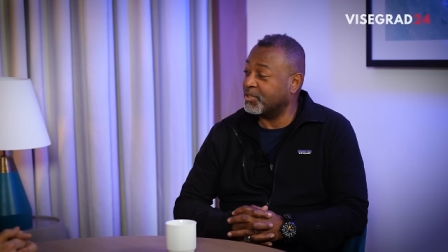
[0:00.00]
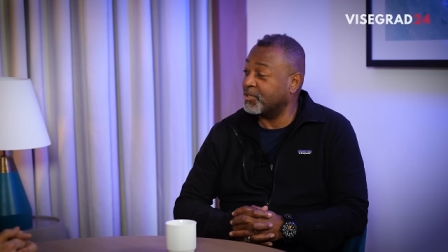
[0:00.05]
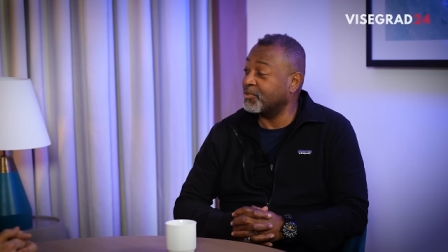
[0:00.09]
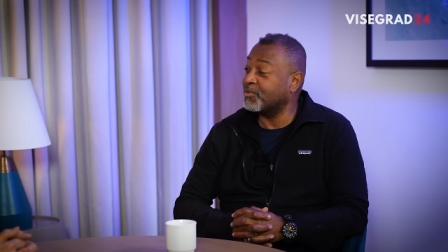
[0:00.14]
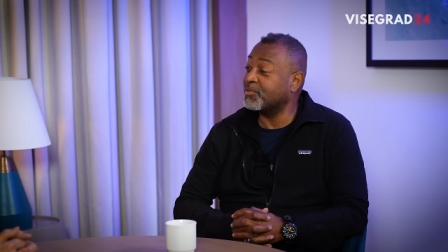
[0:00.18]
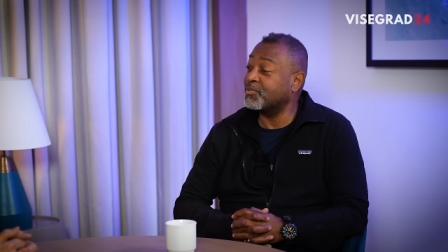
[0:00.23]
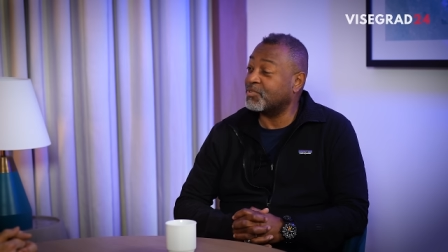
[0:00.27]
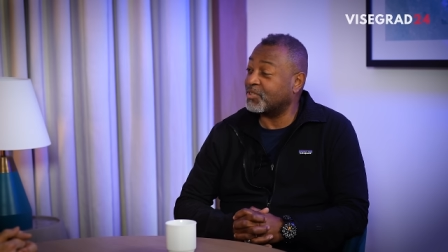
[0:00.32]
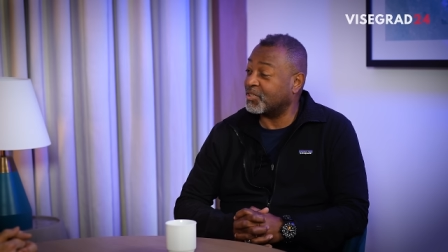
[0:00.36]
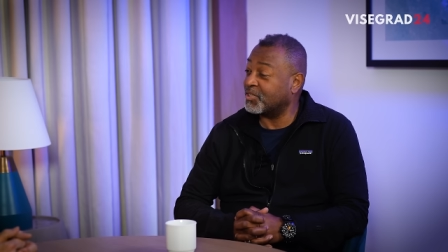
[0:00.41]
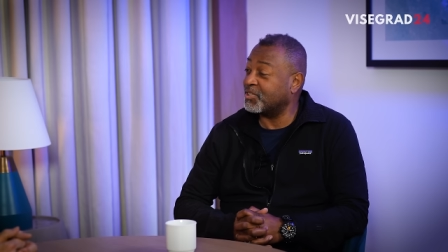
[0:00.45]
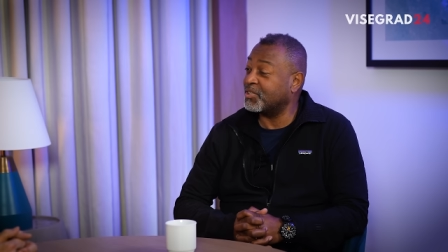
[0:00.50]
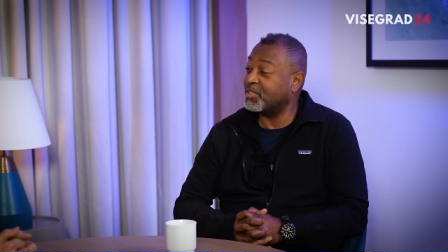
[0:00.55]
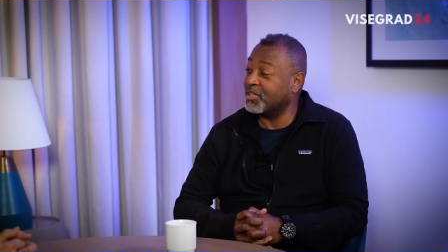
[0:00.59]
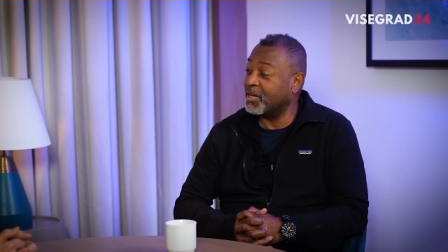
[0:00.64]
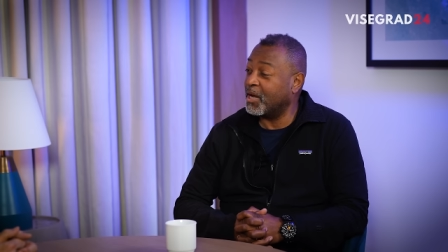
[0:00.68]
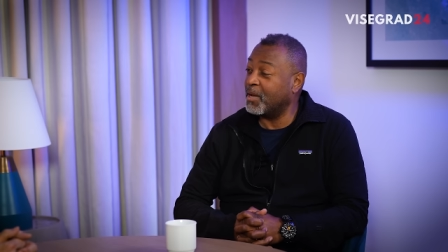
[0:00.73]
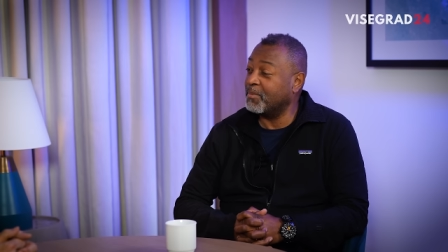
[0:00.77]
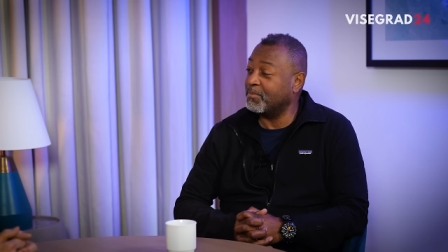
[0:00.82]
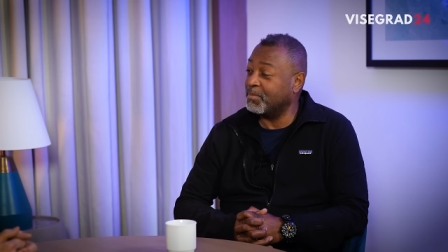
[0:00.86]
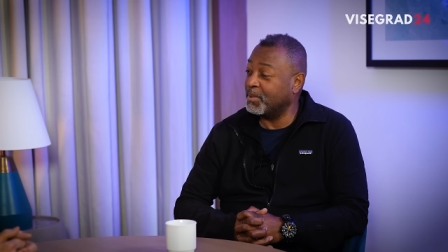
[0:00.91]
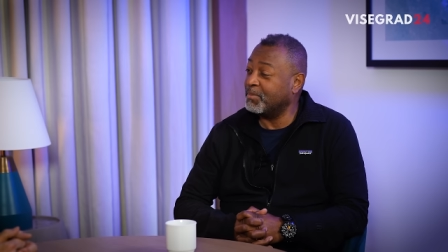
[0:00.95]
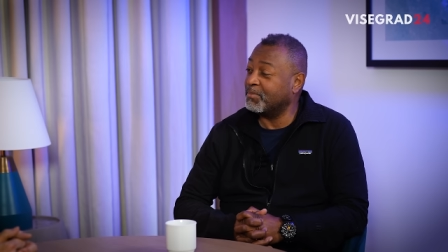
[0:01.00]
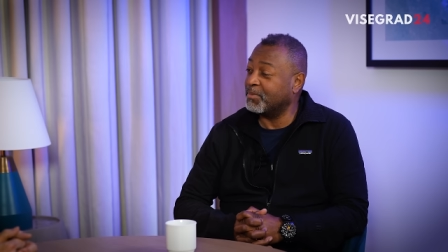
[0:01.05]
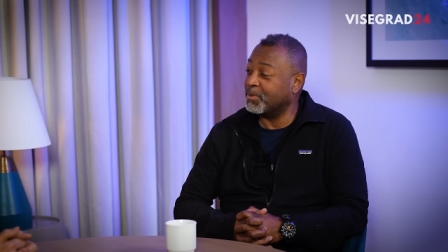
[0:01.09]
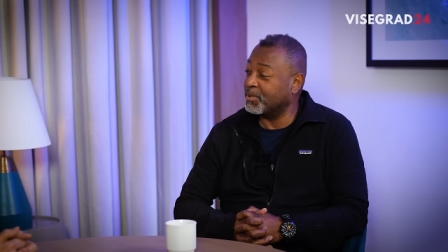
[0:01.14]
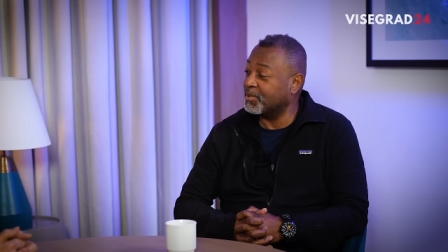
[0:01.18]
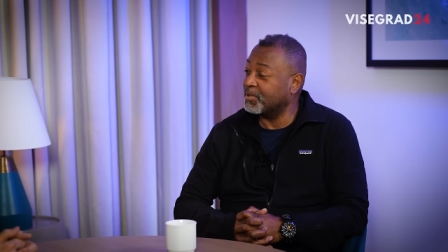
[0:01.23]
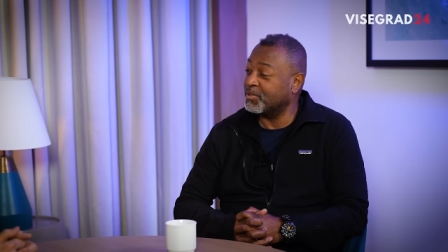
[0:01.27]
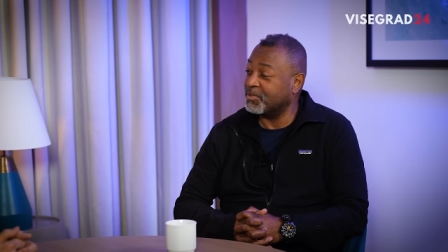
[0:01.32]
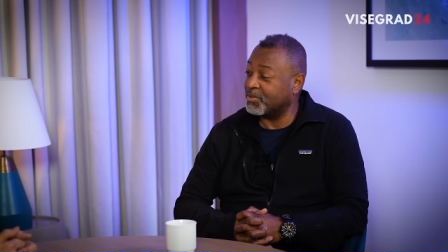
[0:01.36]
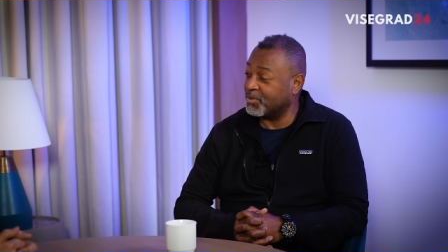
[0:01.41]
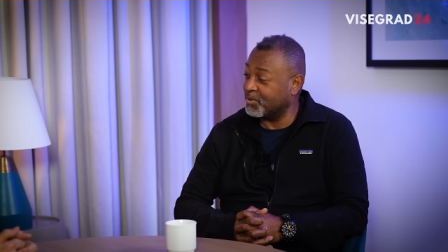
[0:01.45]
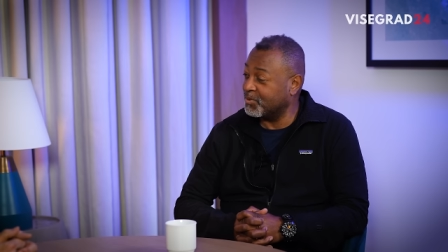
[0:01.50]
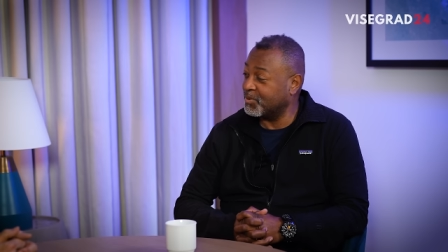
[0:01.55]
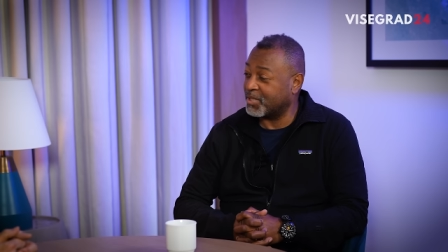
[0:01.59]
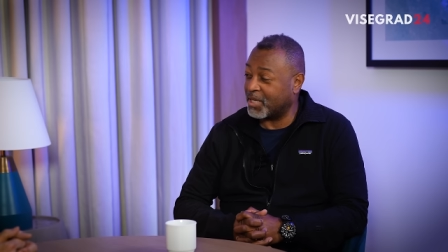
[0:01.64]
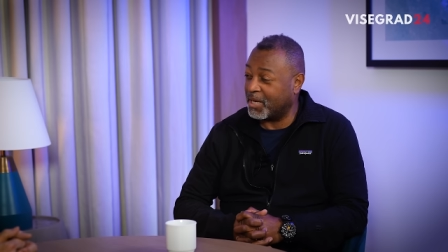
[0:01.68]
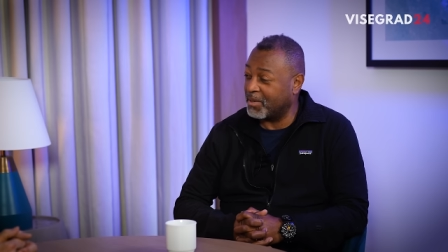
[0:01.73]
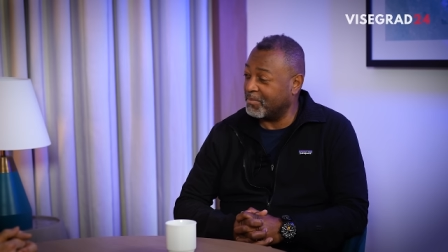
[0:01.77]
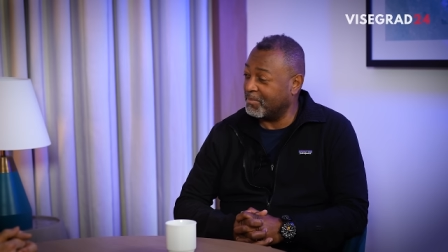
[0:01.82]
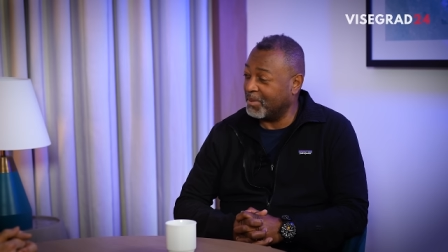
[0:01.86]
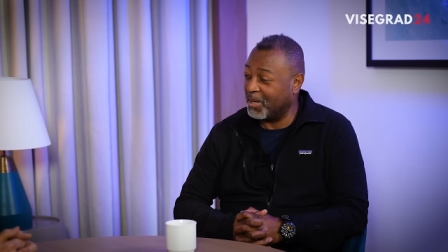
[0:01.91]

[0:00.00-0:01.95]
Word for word: killed 69 people in a suicide